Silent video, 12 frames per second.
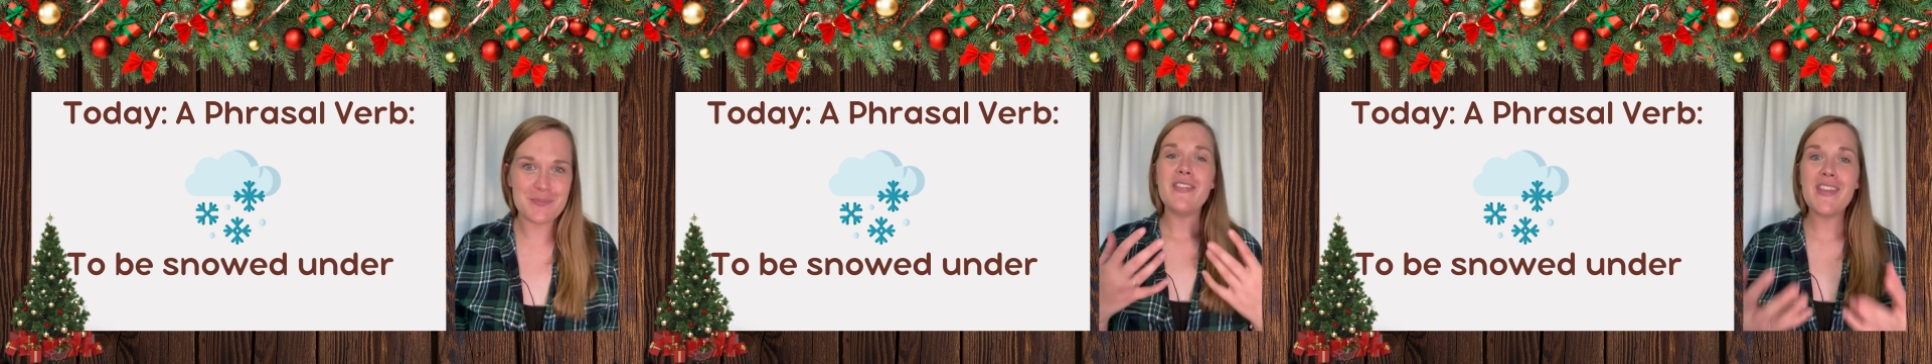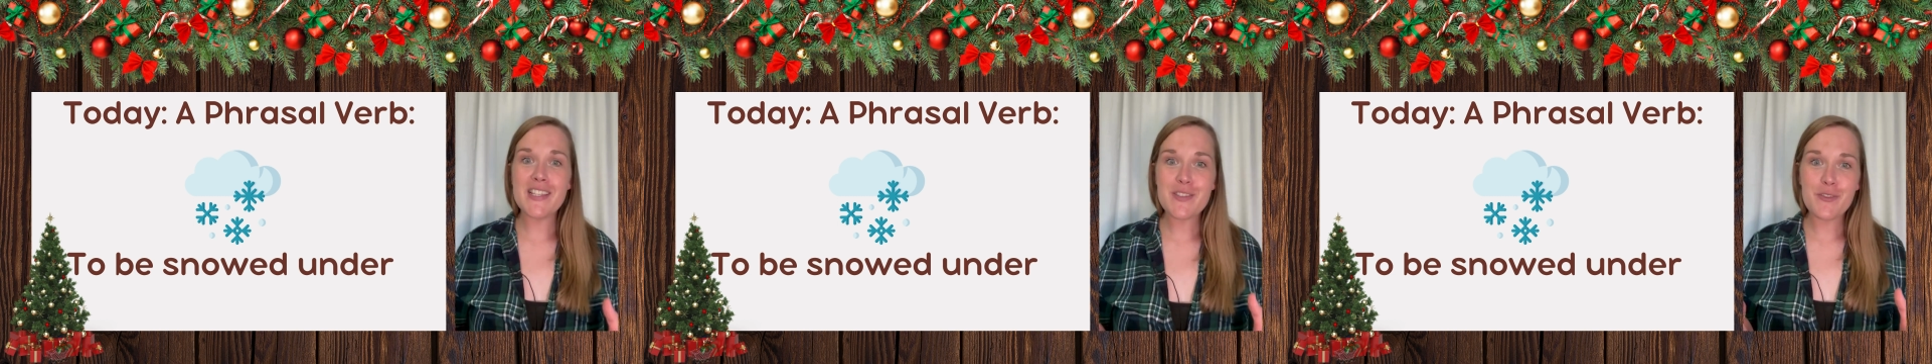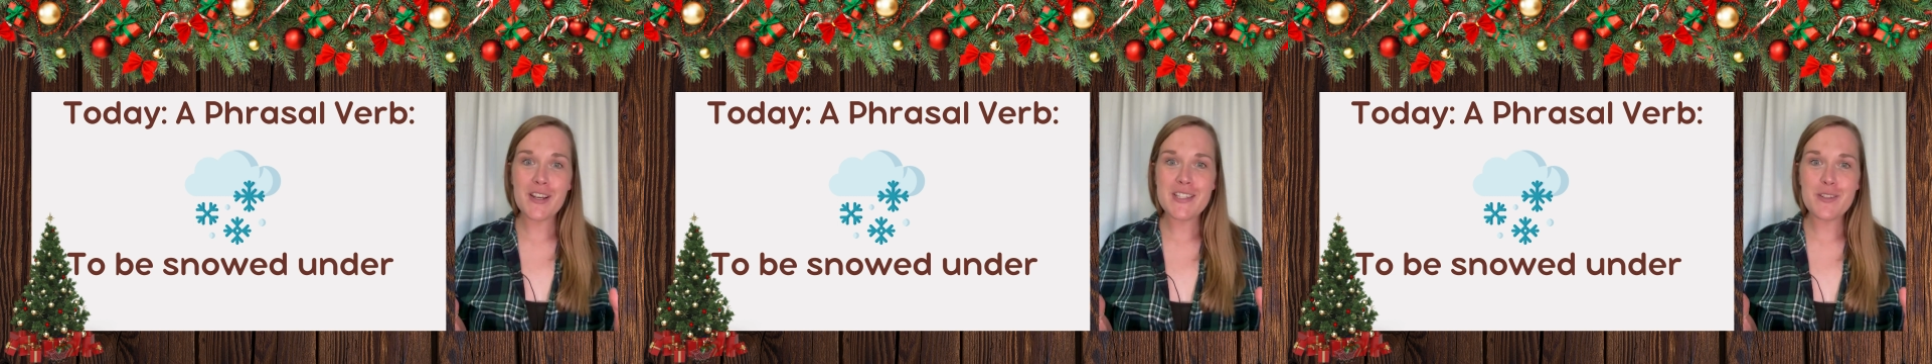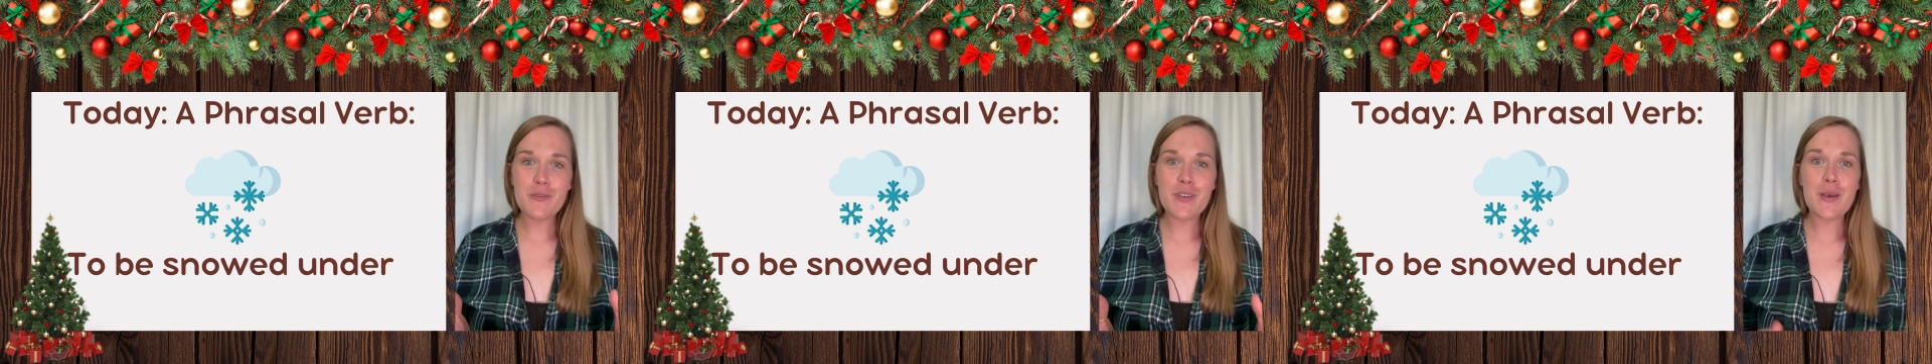This
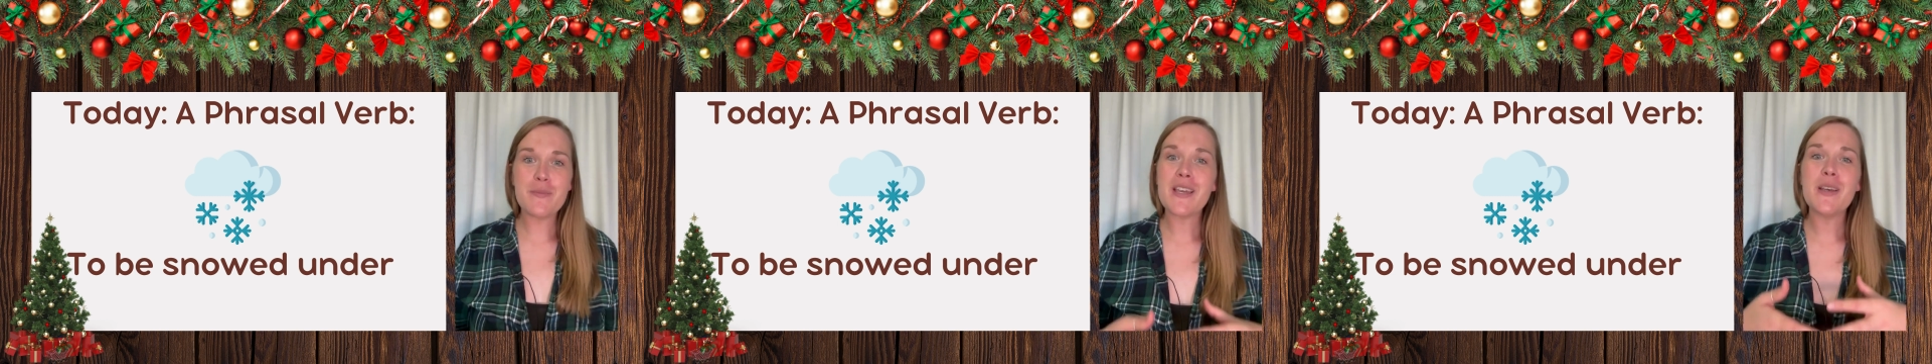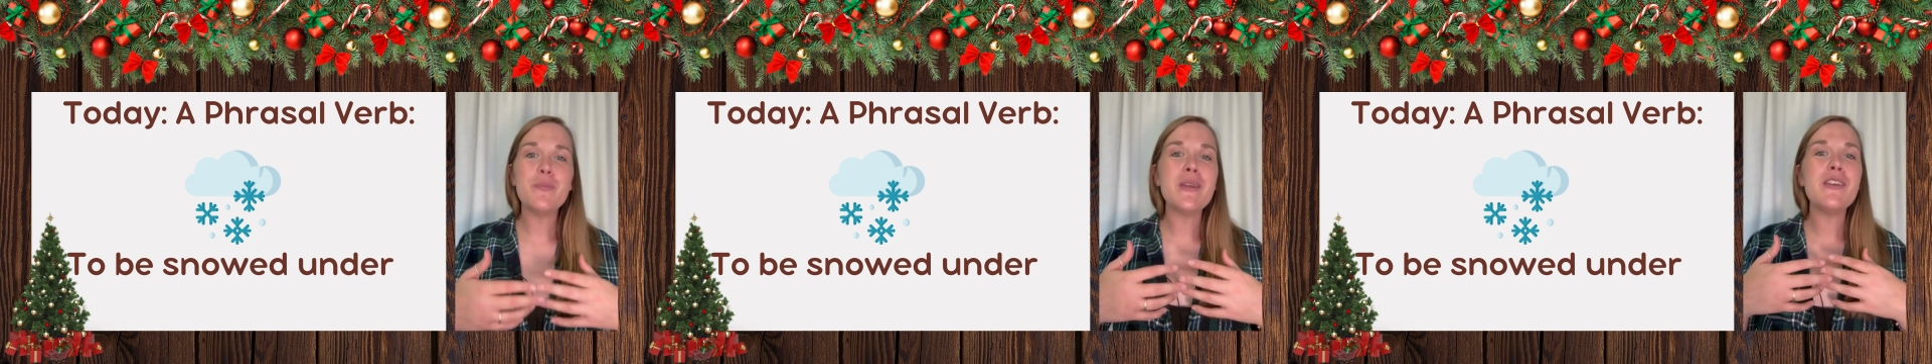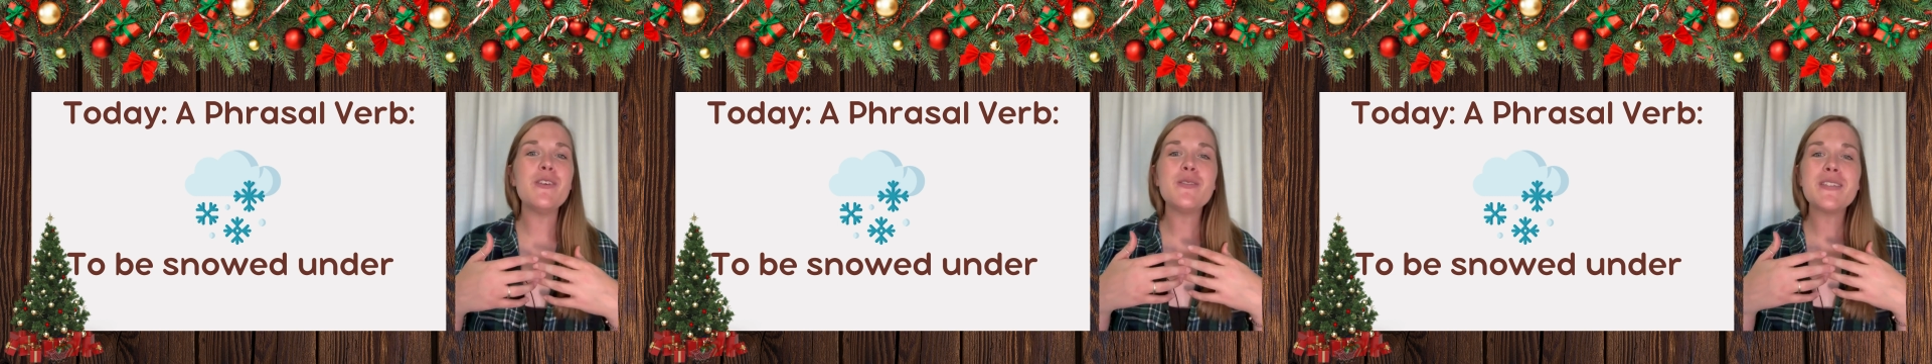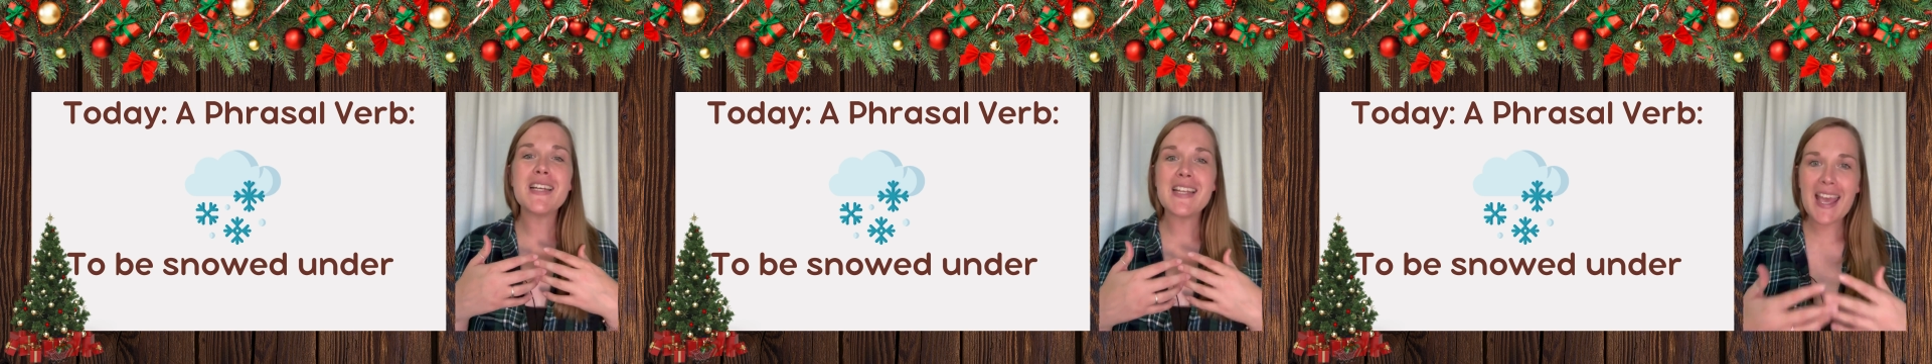phrasal verb can be
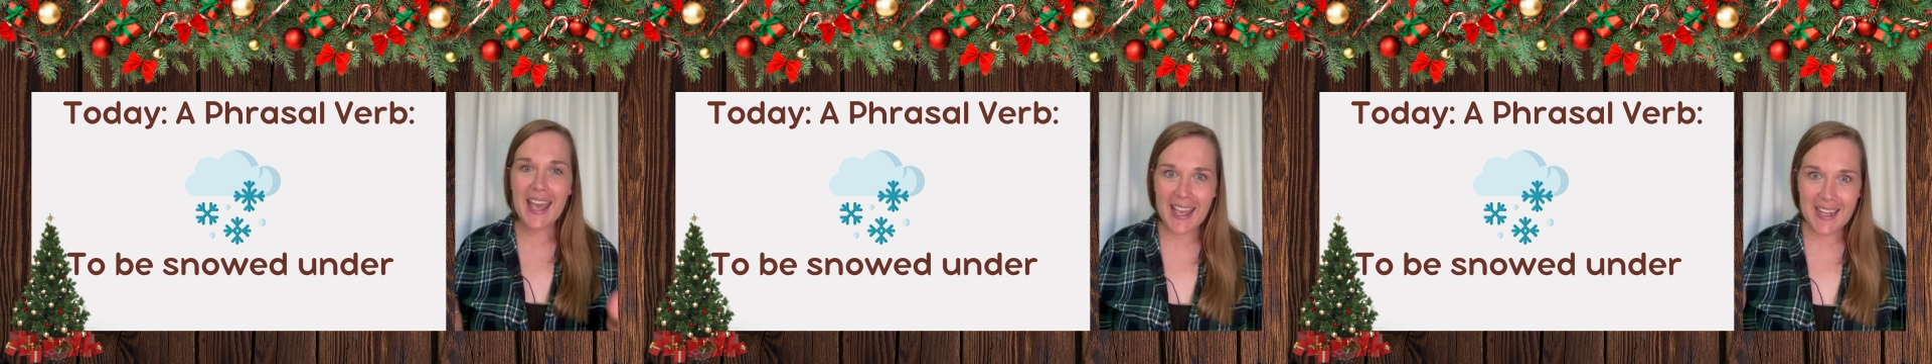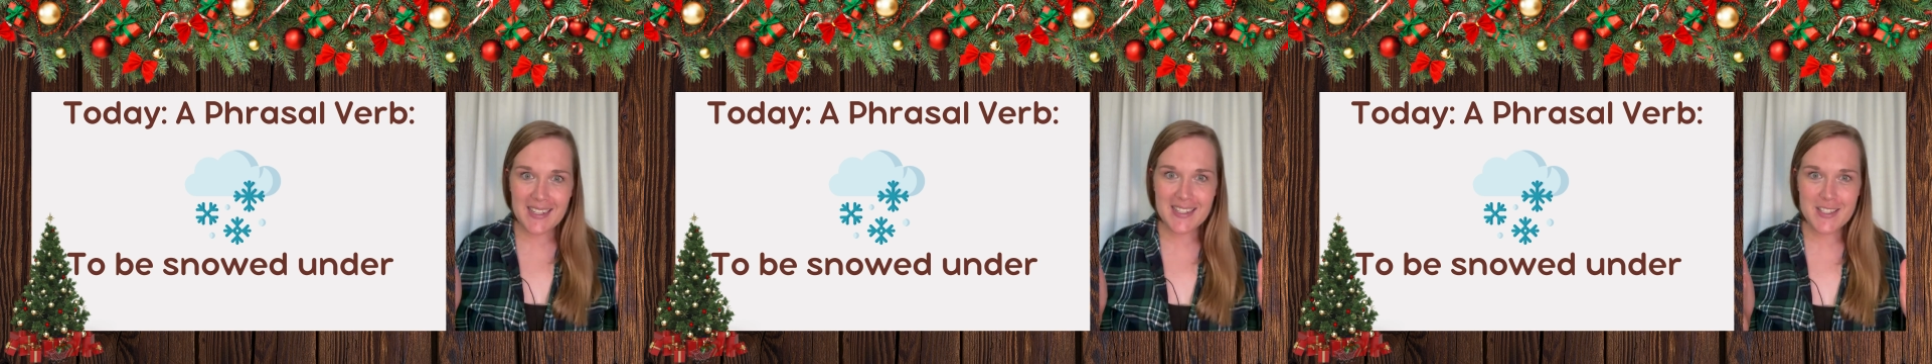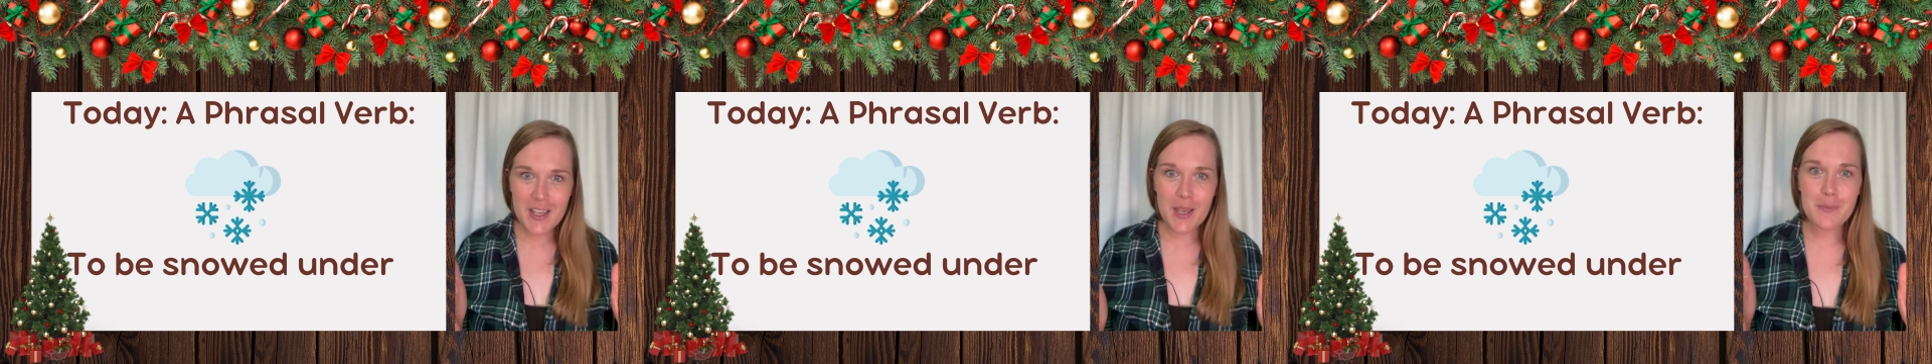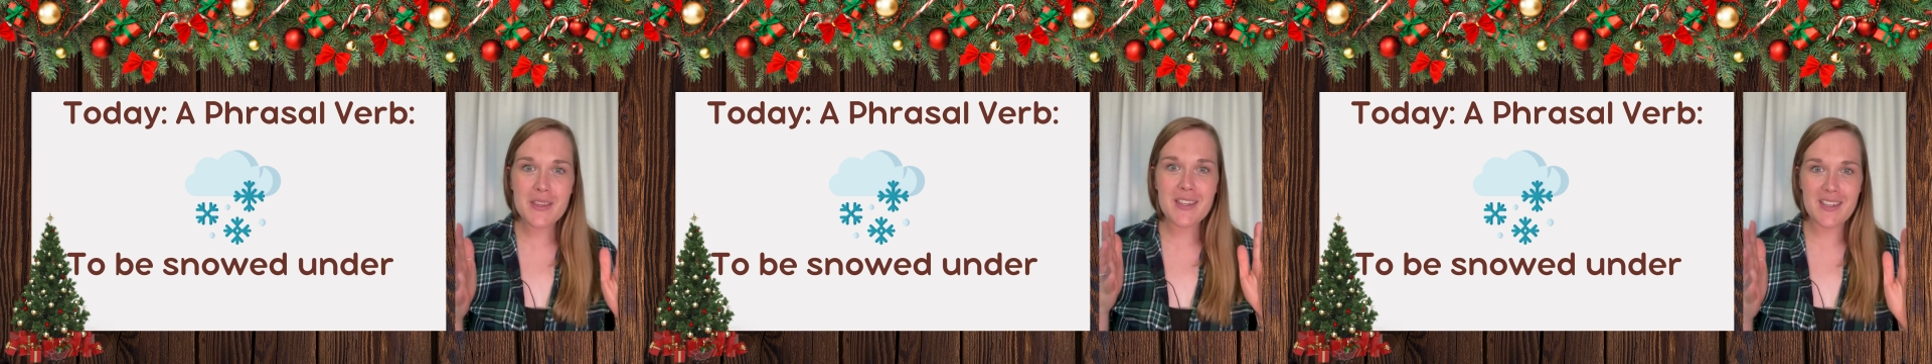used at any
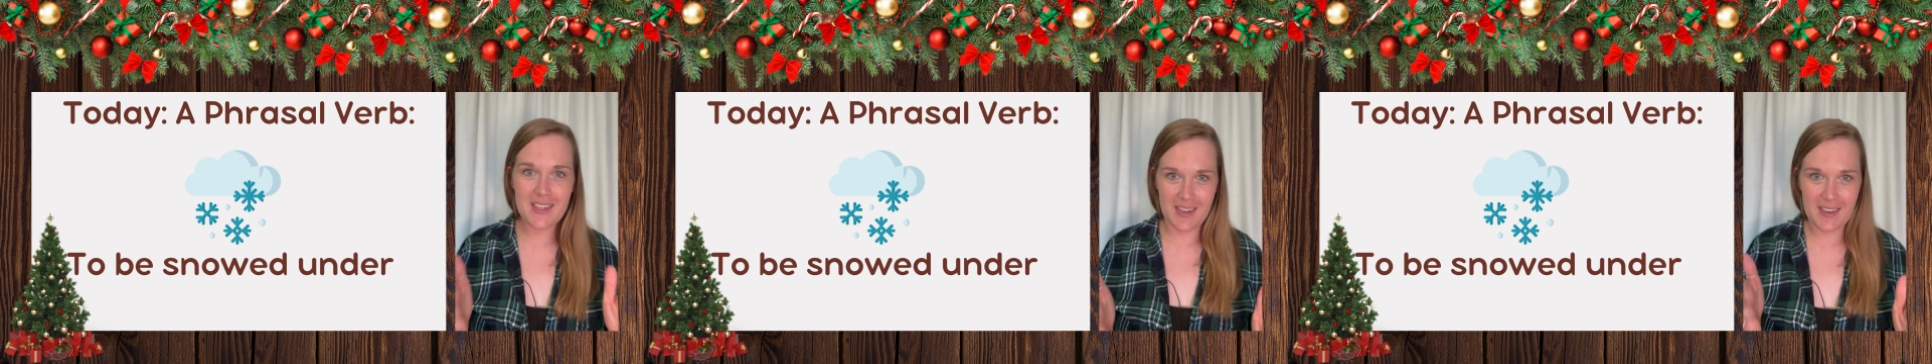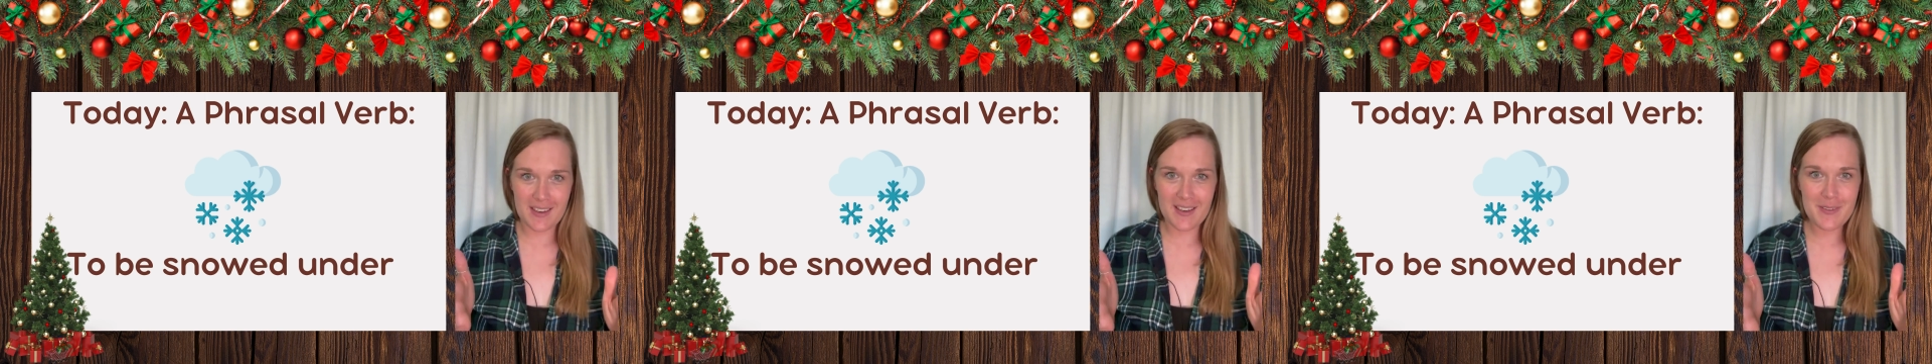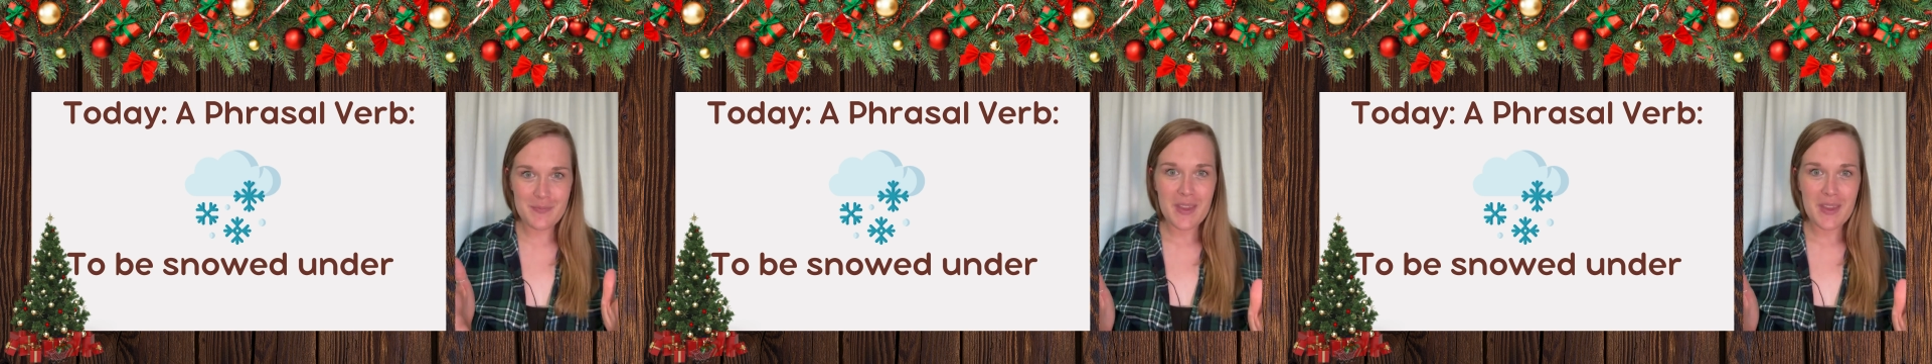time of the year,